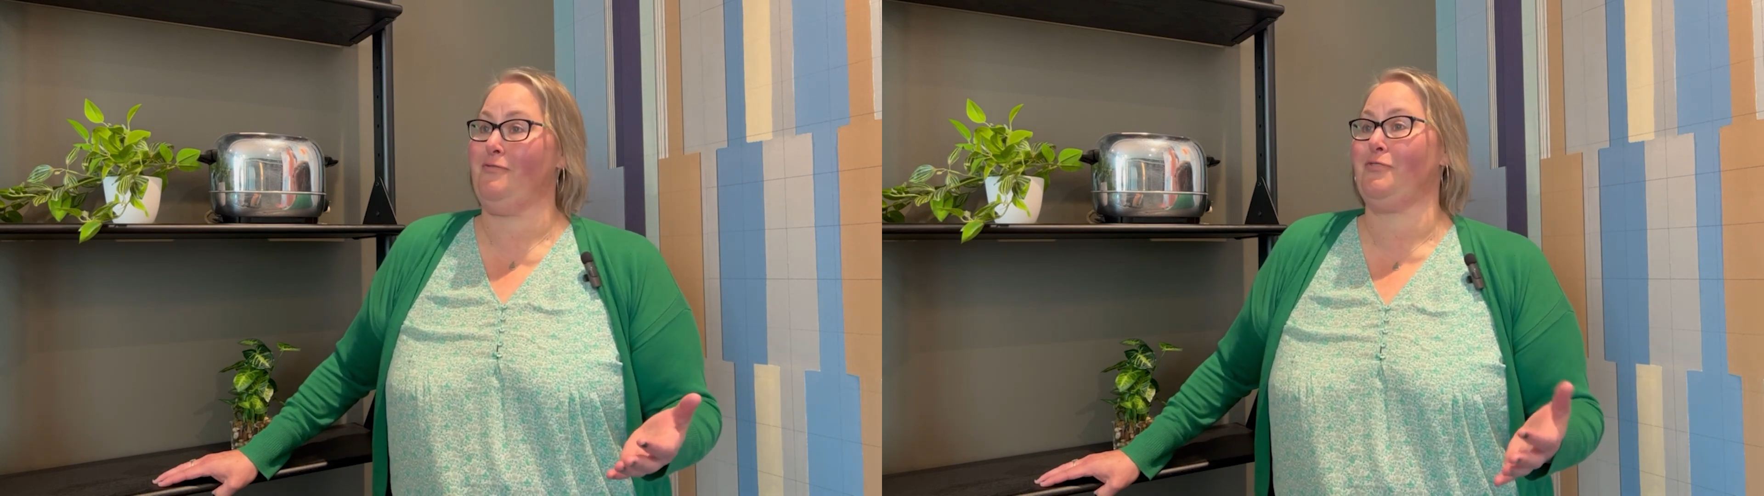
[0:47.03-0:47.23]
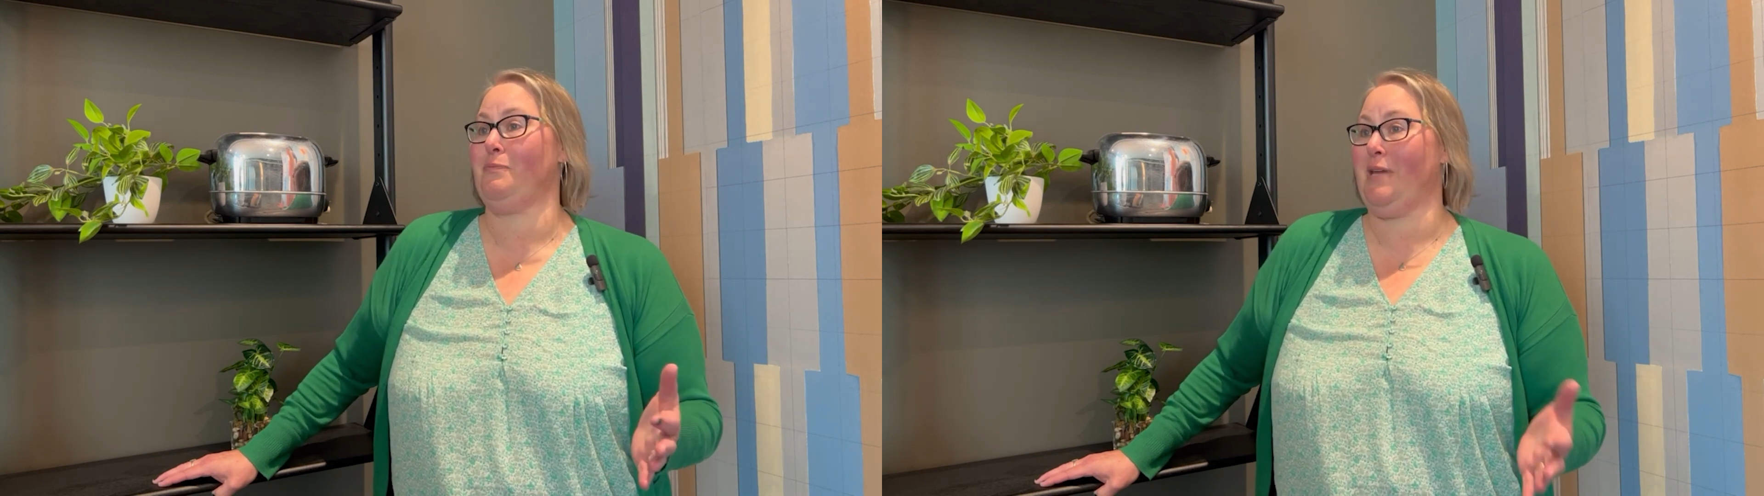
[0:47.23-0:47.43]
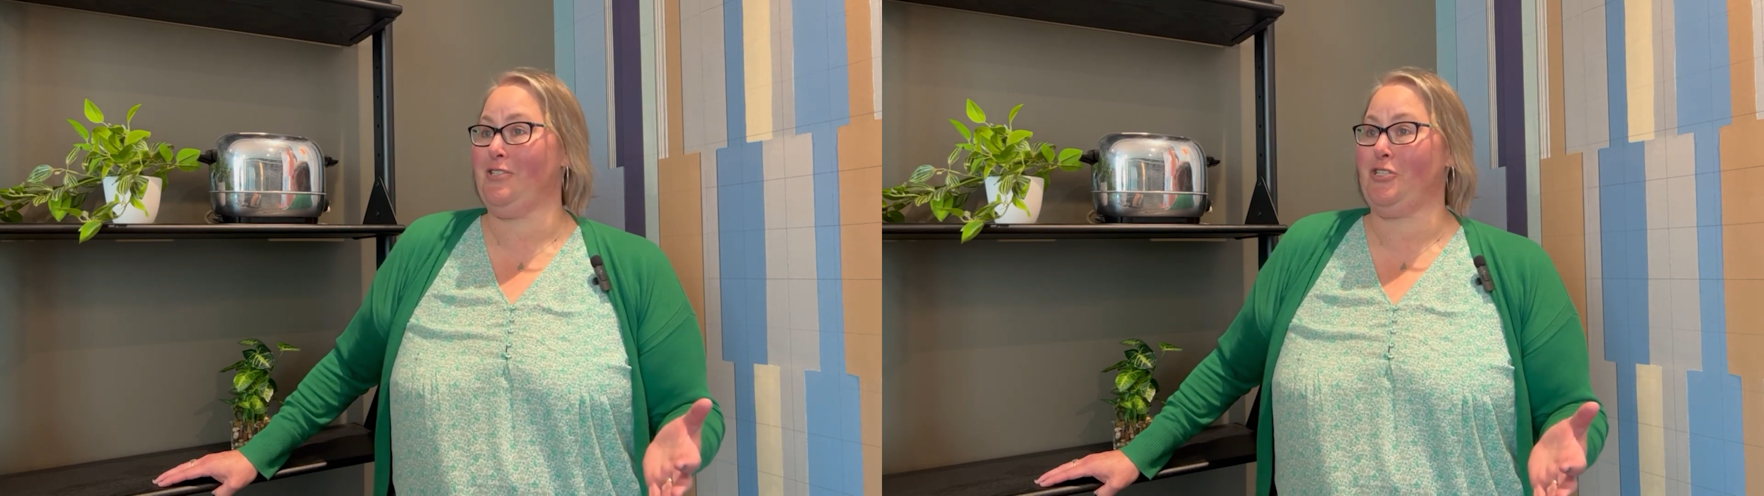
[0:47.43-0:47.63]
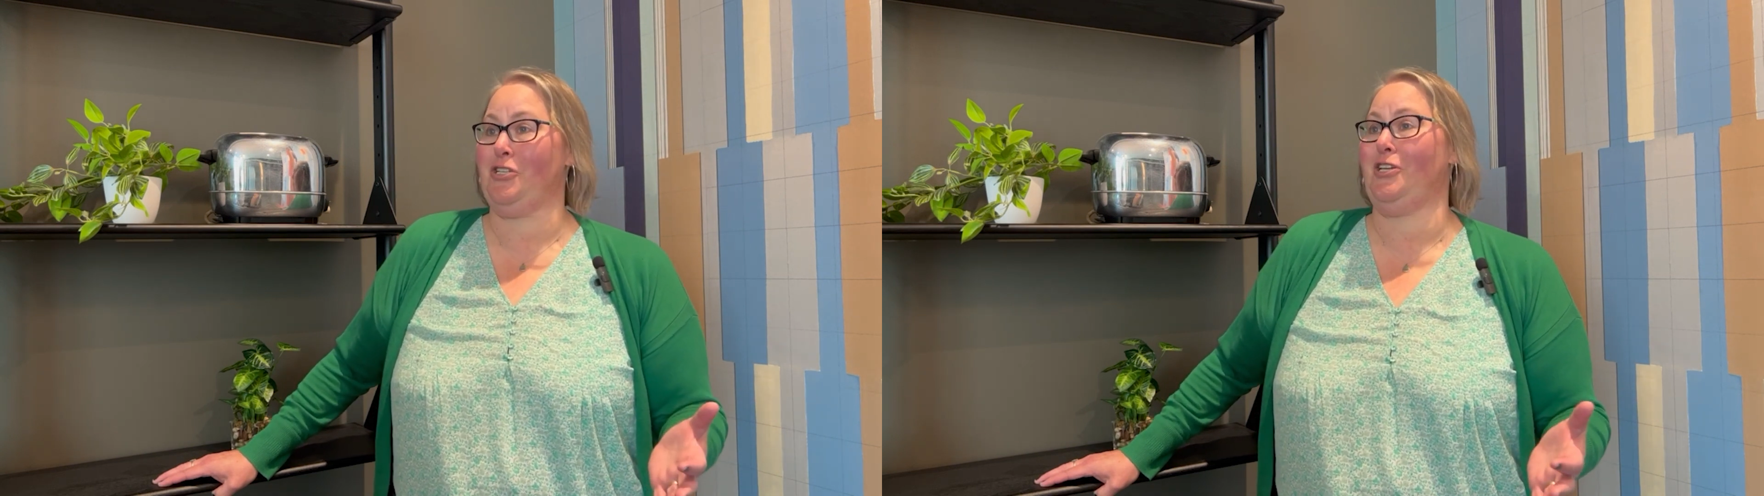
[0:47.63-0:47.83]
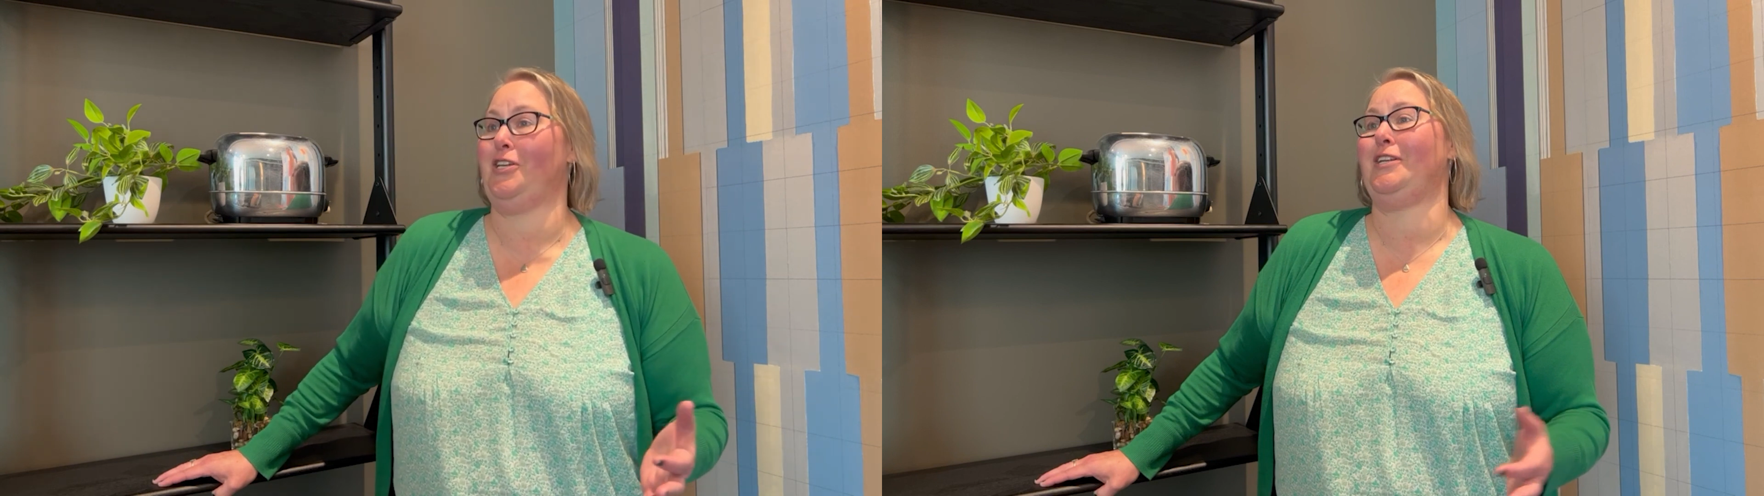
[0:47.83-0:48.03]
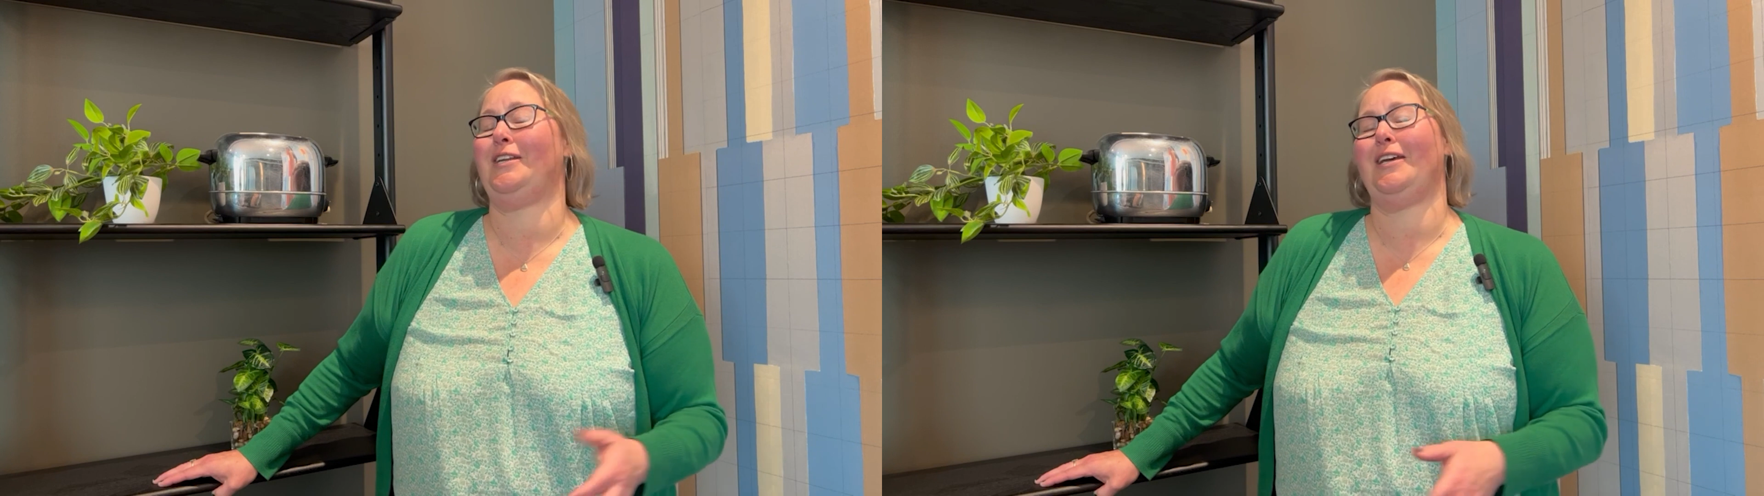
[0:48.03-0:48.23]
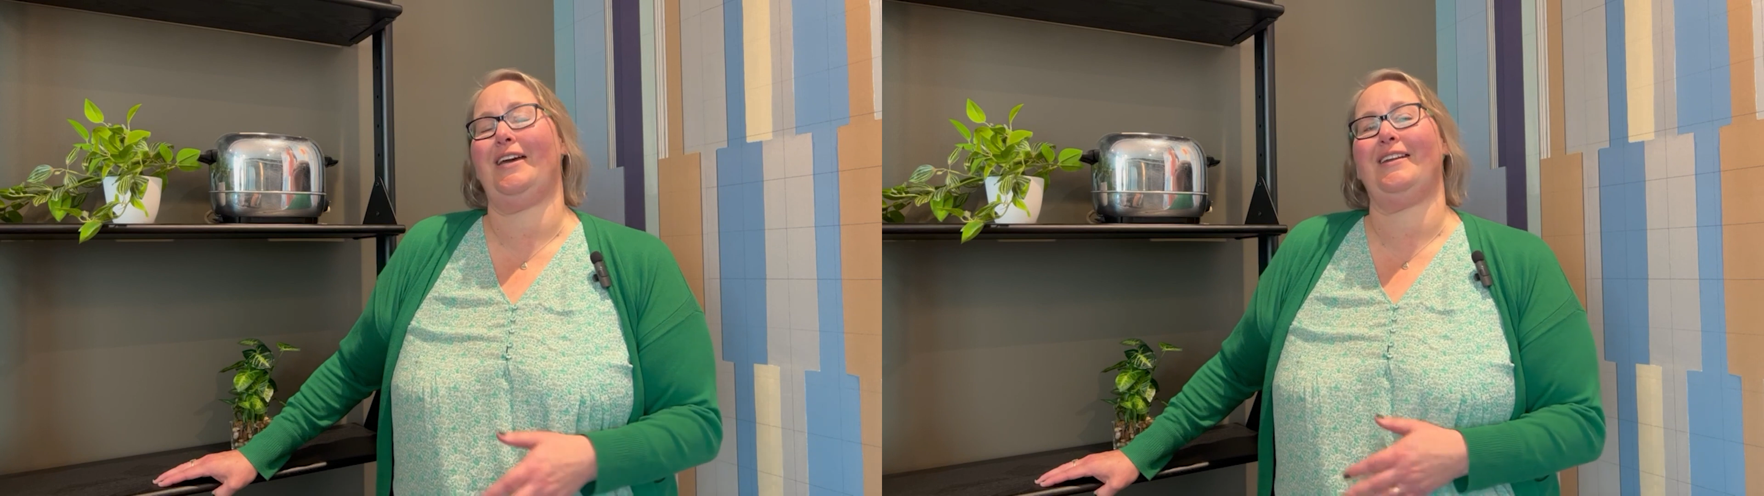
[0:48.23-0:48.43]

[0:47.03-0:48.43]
information.